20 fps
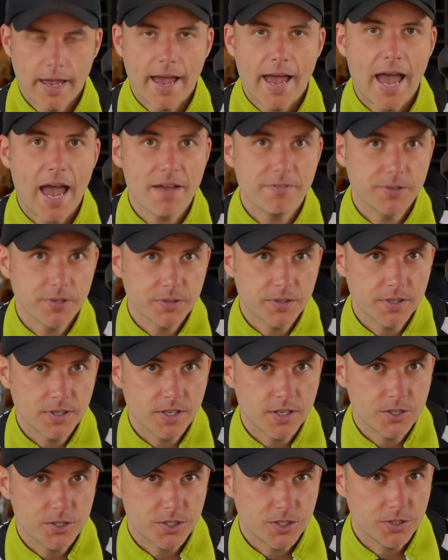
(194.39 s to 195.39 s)
Having the
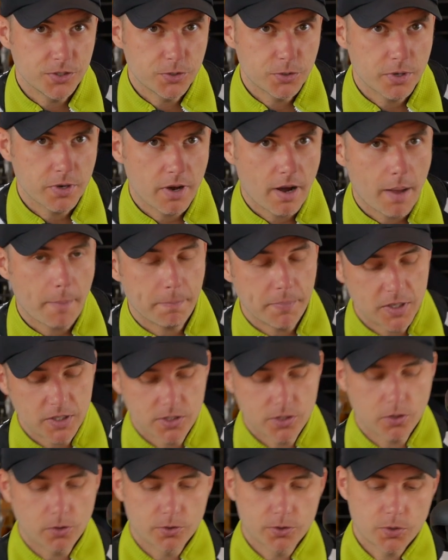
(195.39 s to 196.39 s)
gears in the rear hub
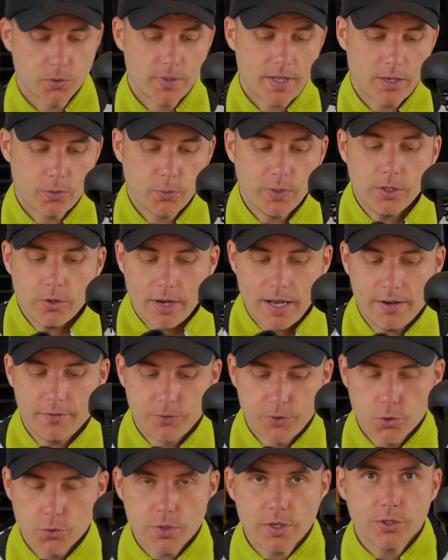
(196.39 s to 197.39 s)
means also that we don't have
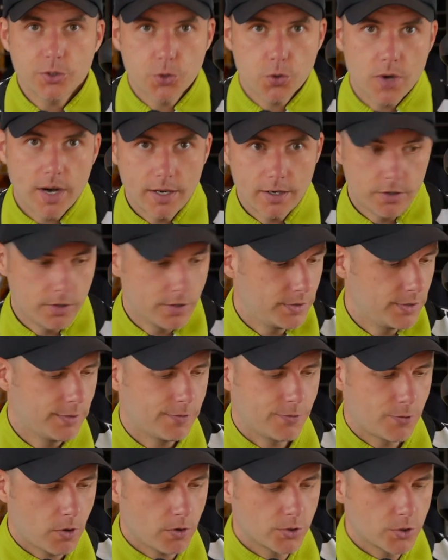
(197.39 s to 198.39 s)
the rear derailleur, the
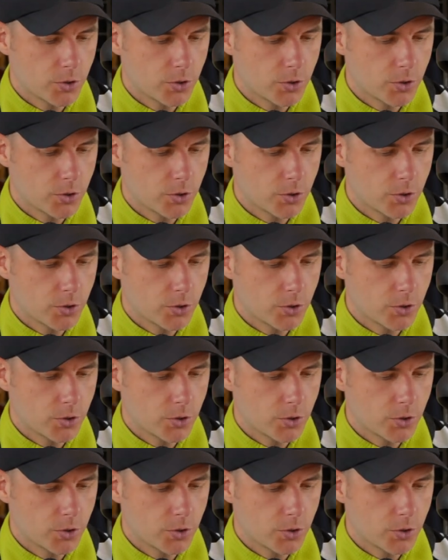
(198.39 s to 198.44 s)
front